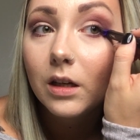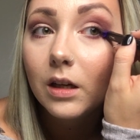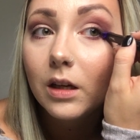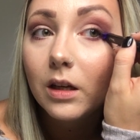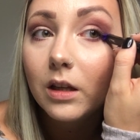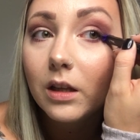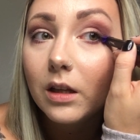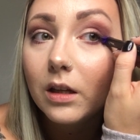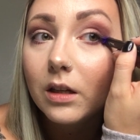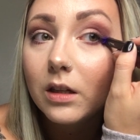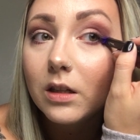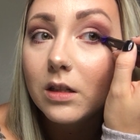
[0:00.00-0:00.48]

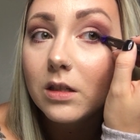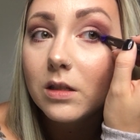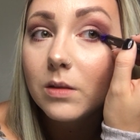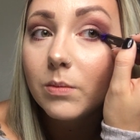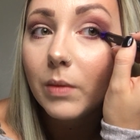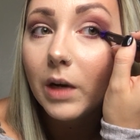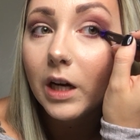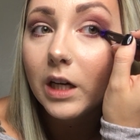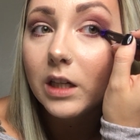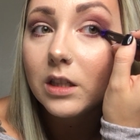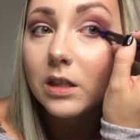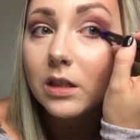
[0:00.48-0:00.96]
and then just
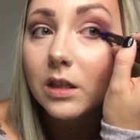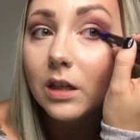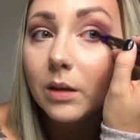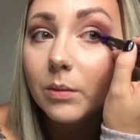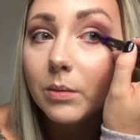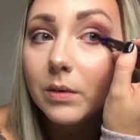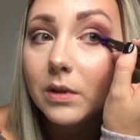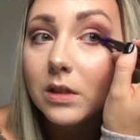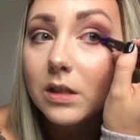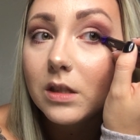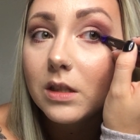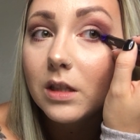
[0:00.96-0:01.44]
match it
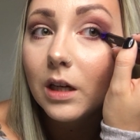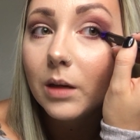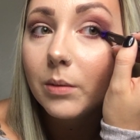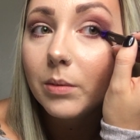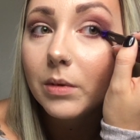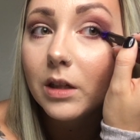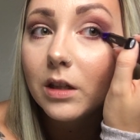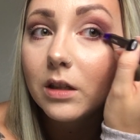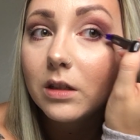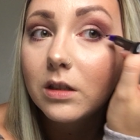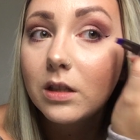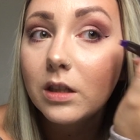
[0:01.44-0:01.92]
up and stamp
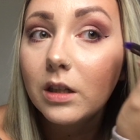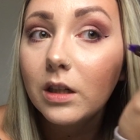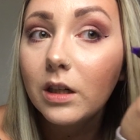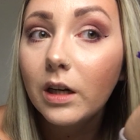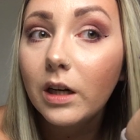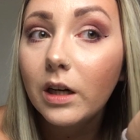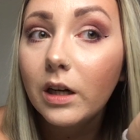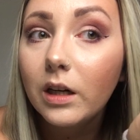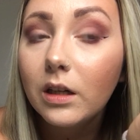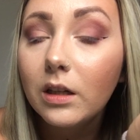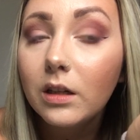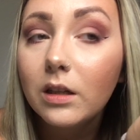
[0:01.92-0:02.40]
it onto your
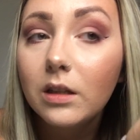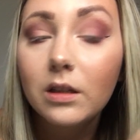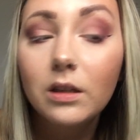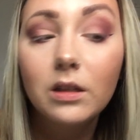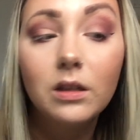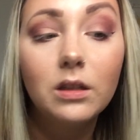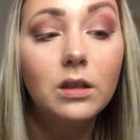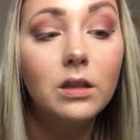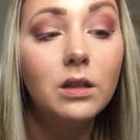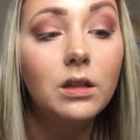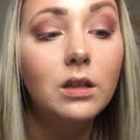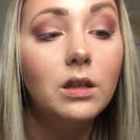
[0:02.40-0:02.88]
eye.
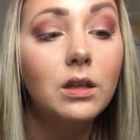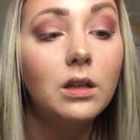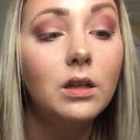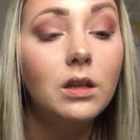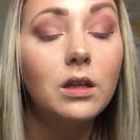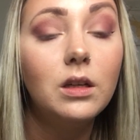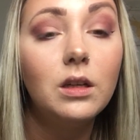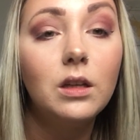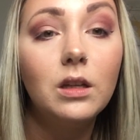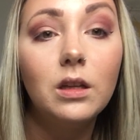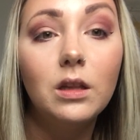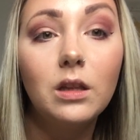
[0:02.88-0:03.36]

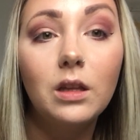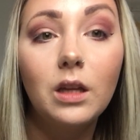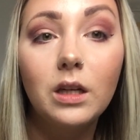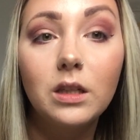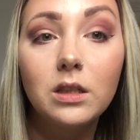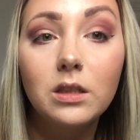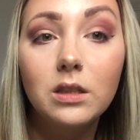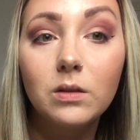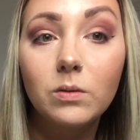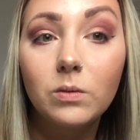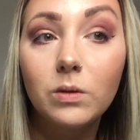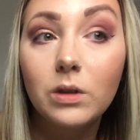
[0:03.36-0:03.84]
That
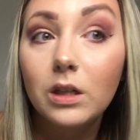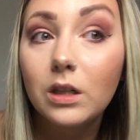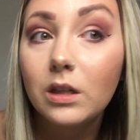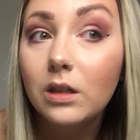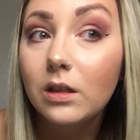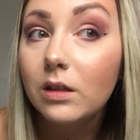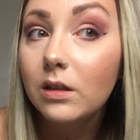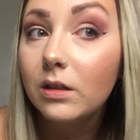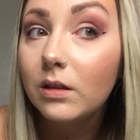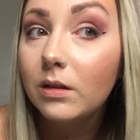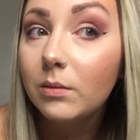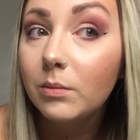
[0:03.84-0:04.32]
didn't work,
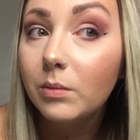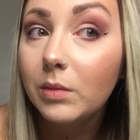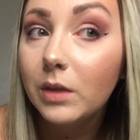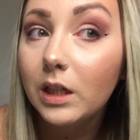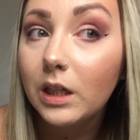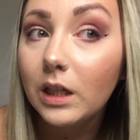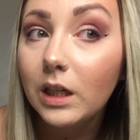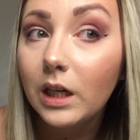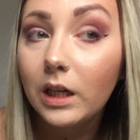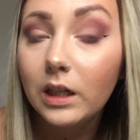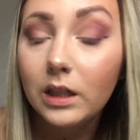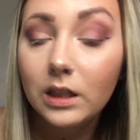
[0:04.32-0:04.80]
but
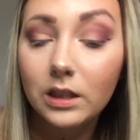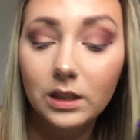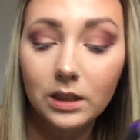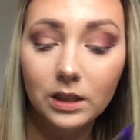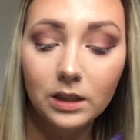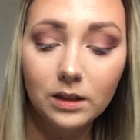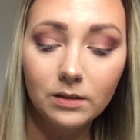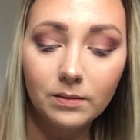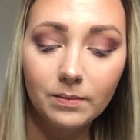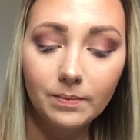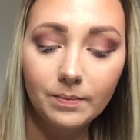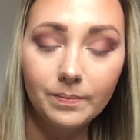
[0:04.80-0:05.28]
it kind of
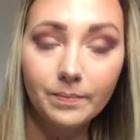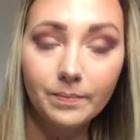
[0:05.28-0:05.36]
did.